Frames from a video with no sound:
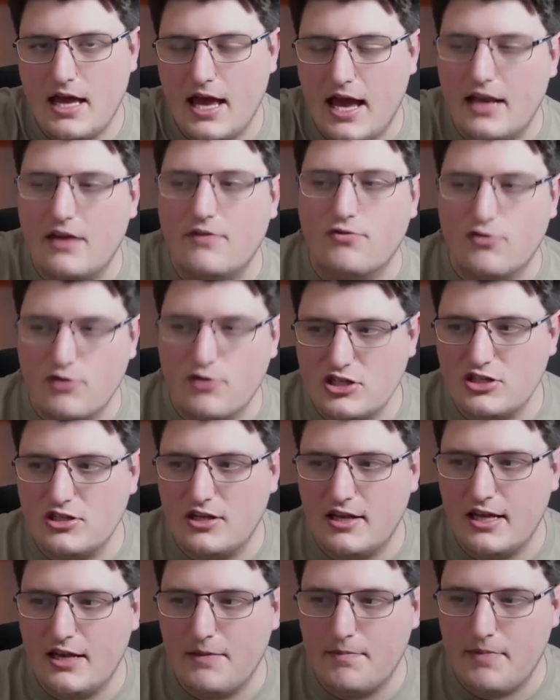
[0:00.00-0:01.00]
And
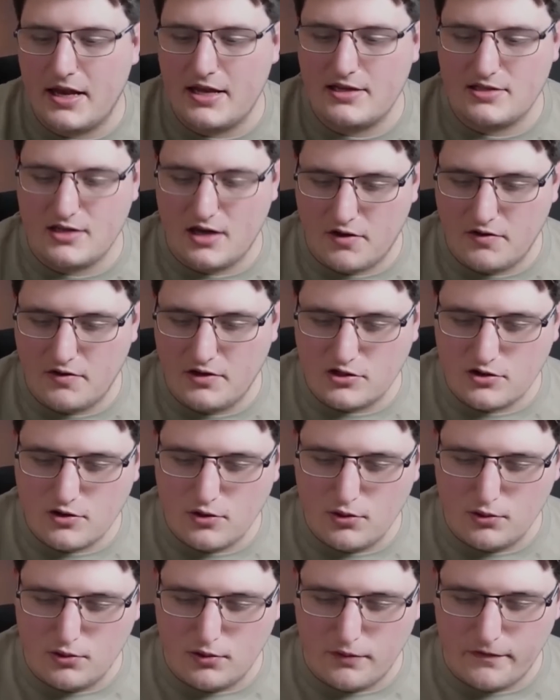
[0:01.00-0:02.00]
originally, Belisarius
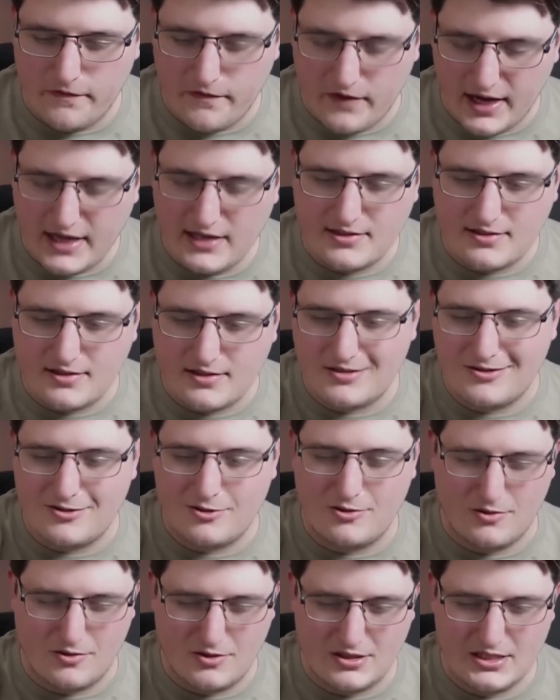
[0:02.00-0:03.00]
Cawl finds the
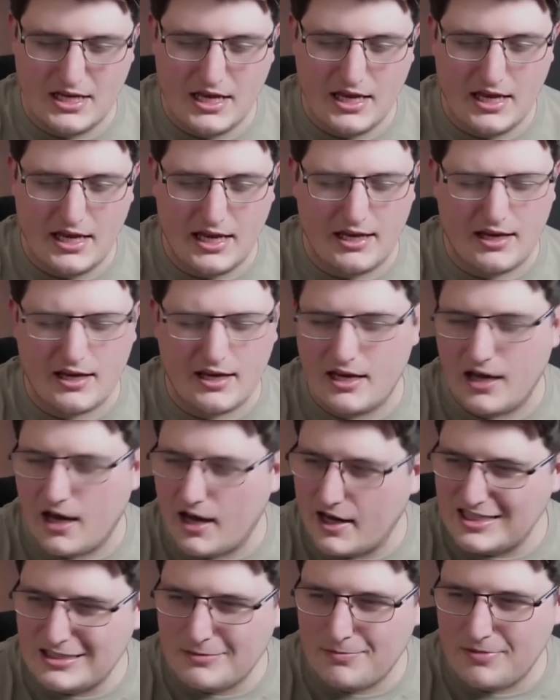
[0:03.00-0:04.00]
sword in like an
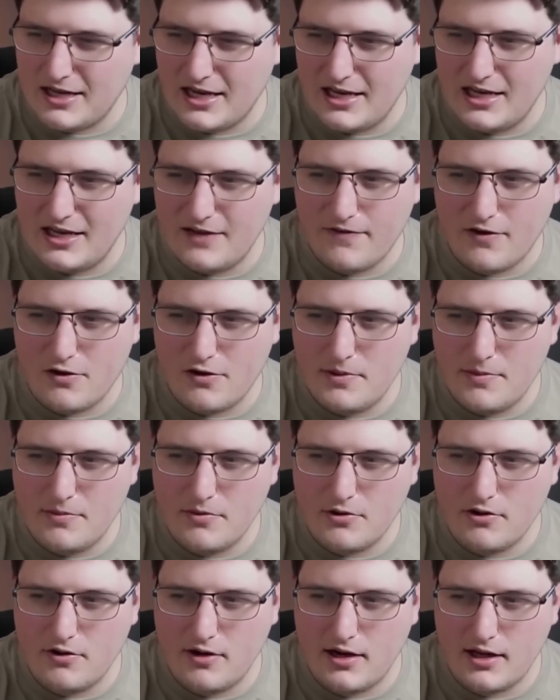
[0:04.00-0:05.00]
ice planet, if I
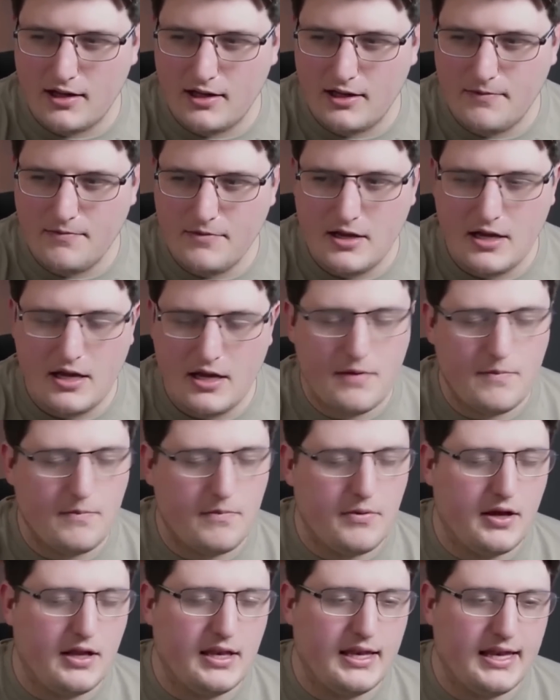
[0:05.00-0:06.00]
remember correctly.
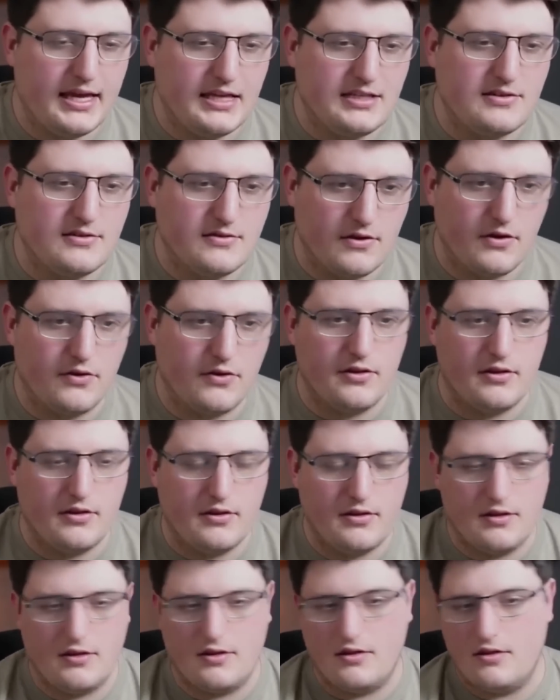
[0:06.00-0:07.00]
But later on,
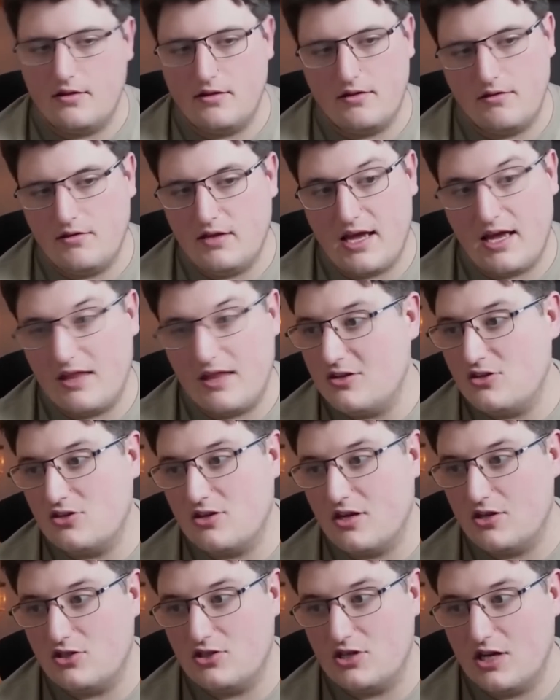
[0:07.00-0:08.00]
yeah, they
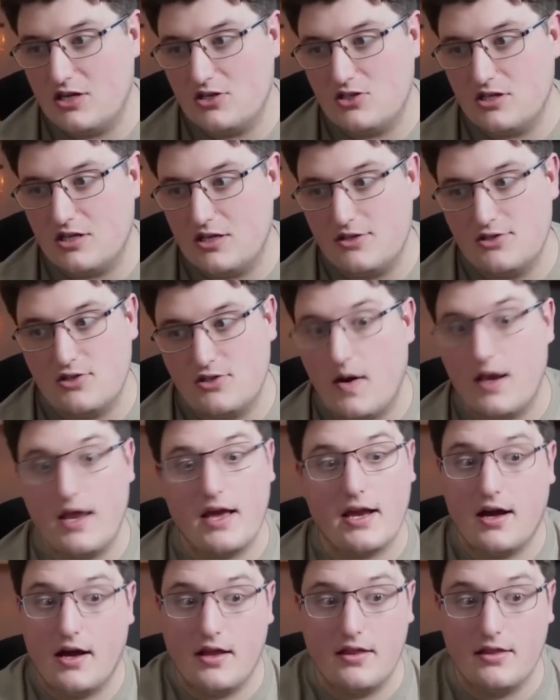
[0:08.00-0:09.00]
just kind of changed it. So, and
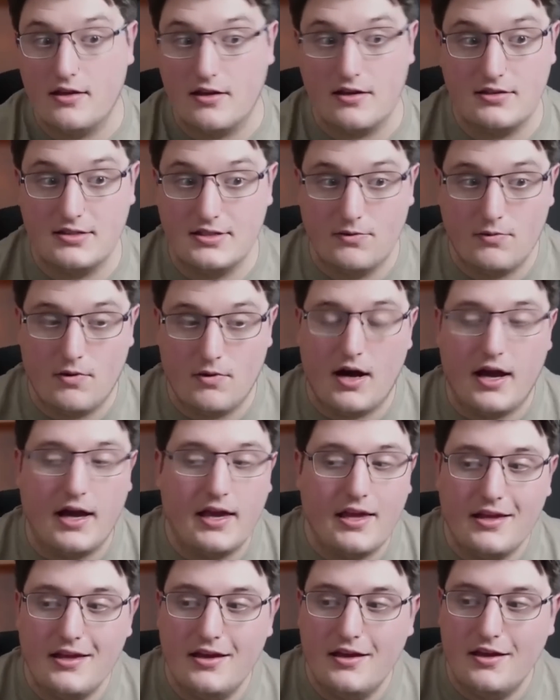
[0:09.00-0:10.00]
I can't think as to
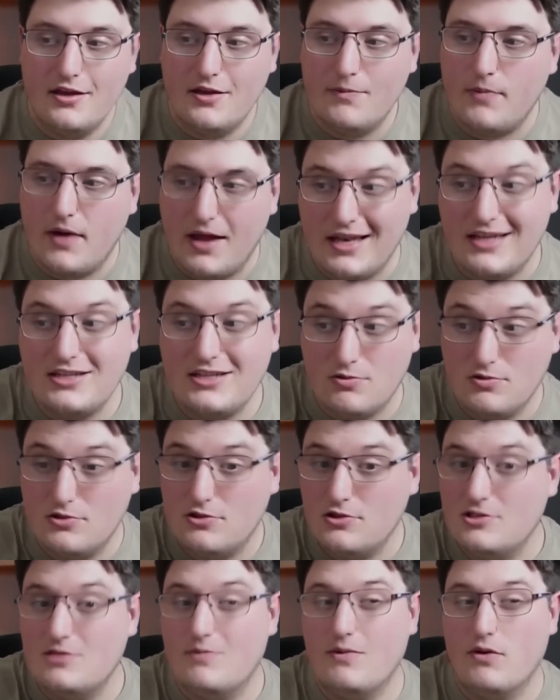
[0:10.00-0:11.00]
why, unless you want
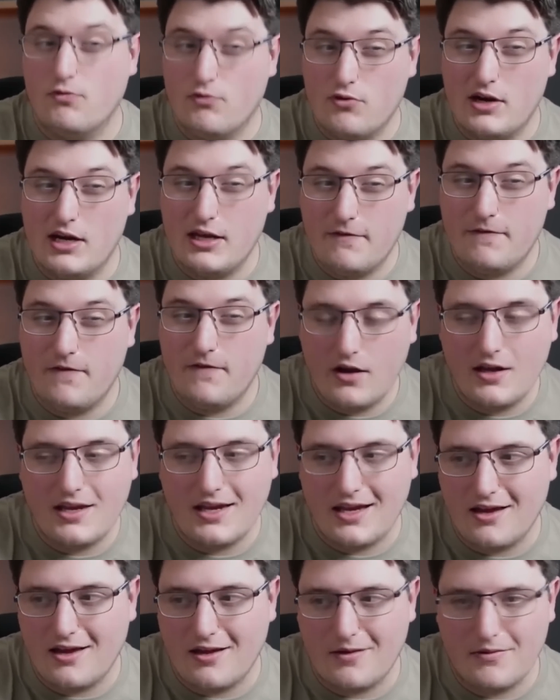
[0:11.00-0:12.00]
to do something really
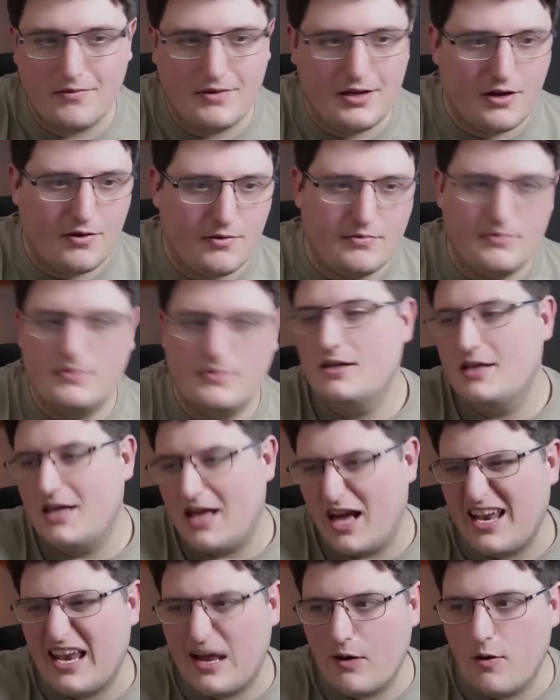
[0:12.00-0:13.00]
funky, like, you know,
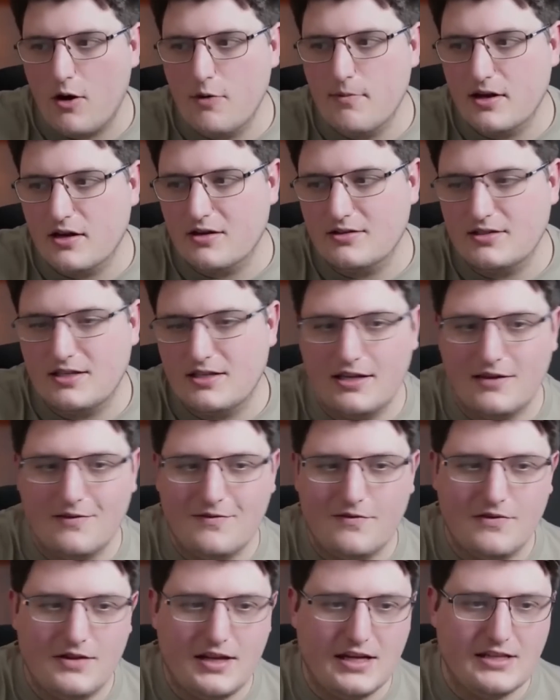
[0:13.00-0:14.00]
allow Omegon to
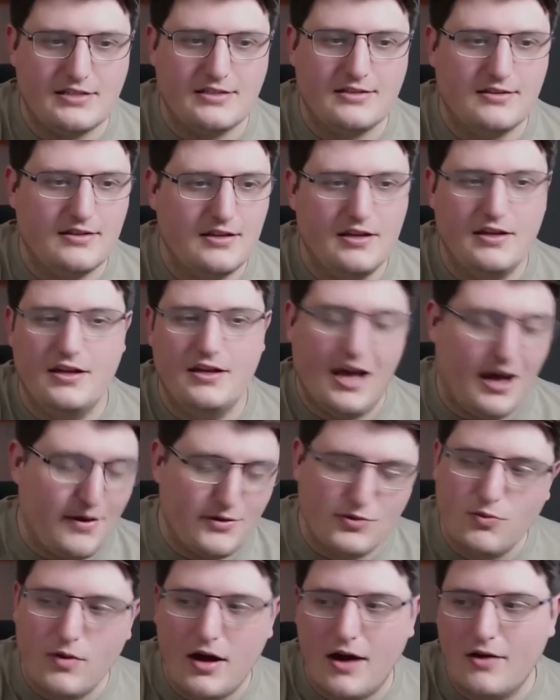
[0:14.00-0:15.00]
live. That's
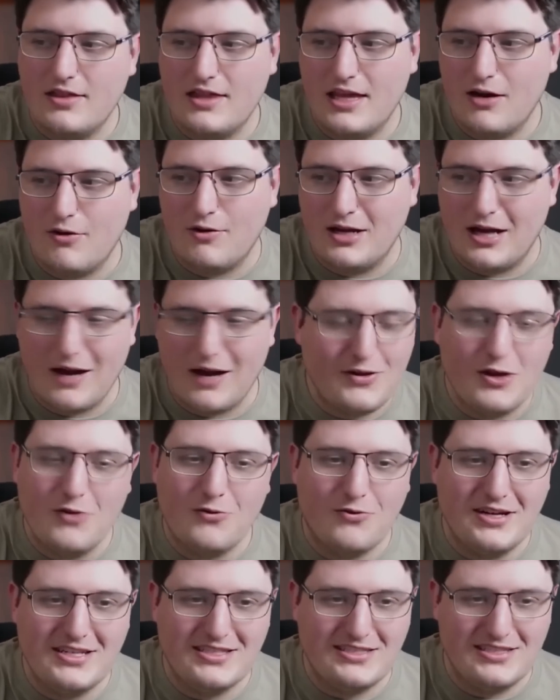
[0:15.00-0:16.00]
a wild theory. I have no
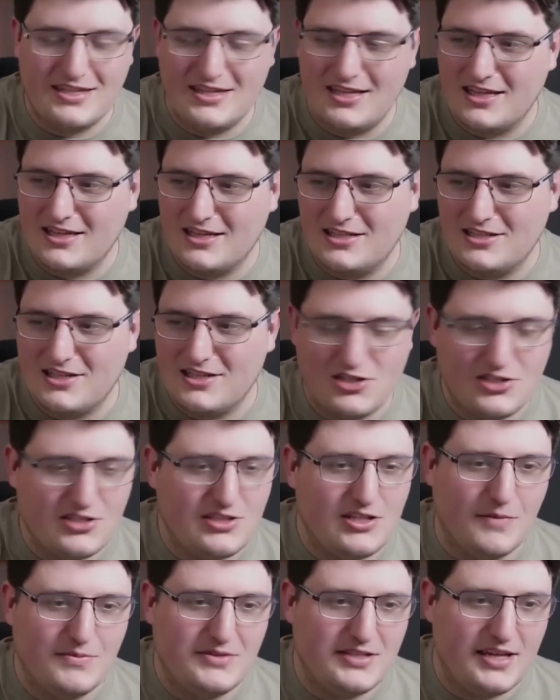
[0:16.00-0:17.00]
reason to think this. I should
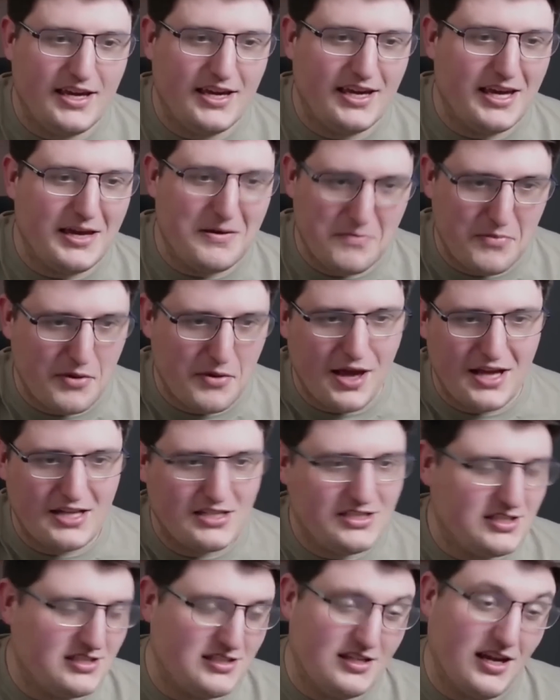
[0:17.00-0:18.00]
stop saying it, but
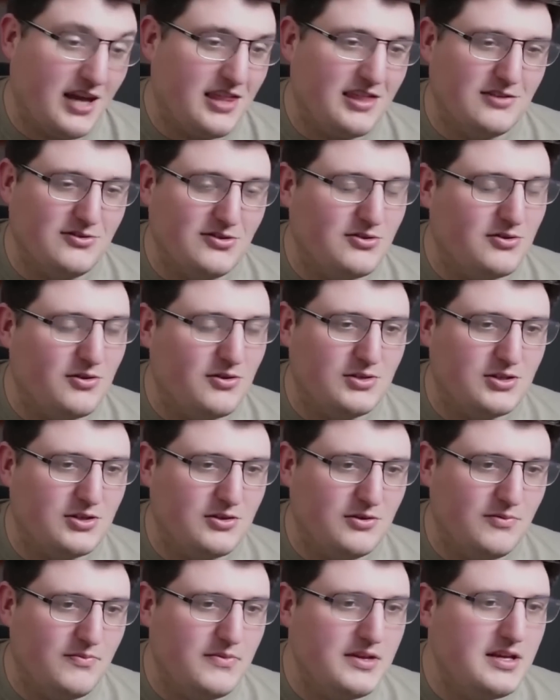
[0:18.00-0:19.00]
it's just, I thought it was
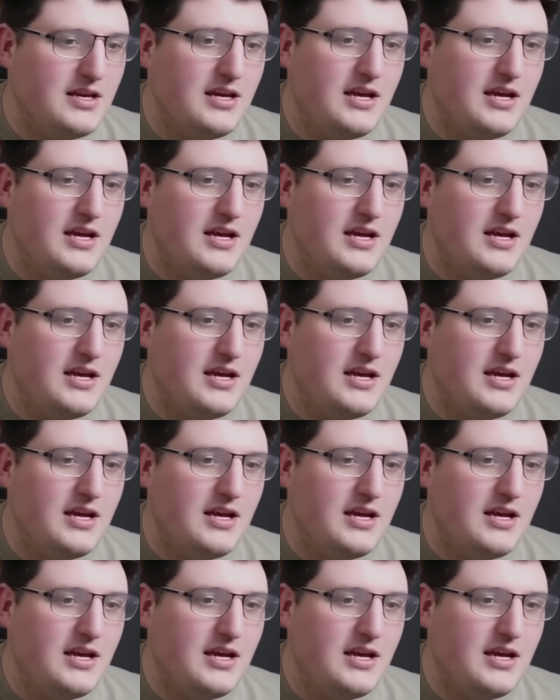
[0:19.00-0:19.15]
cool.